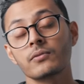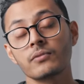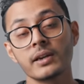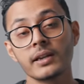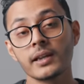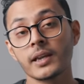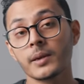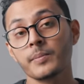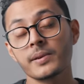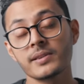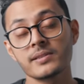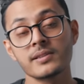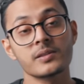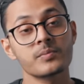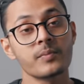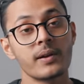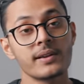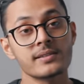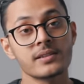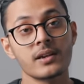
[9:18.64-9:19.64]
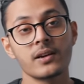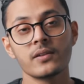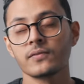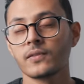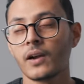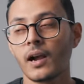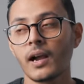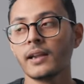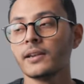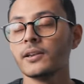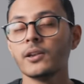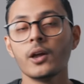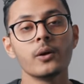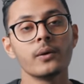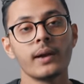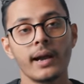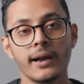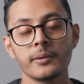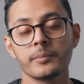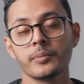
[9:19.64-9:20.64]
Running a business myself, I know
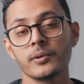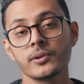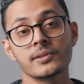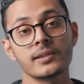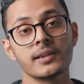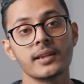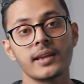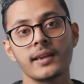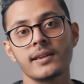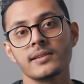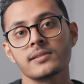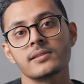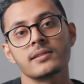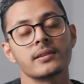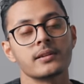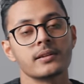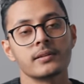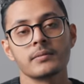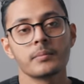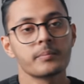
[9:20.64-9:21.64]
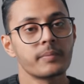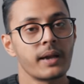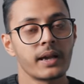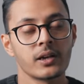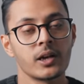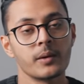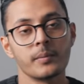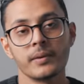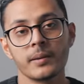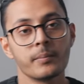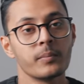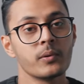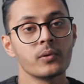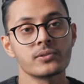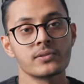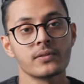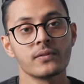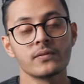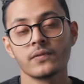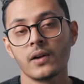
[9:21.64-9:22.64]
how important it is to back up
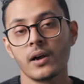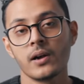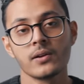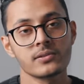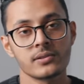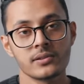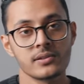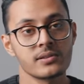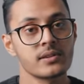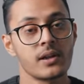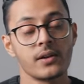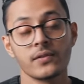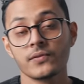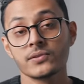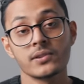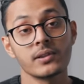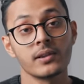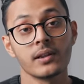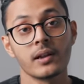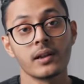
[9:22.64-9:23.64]
important files and stuff to the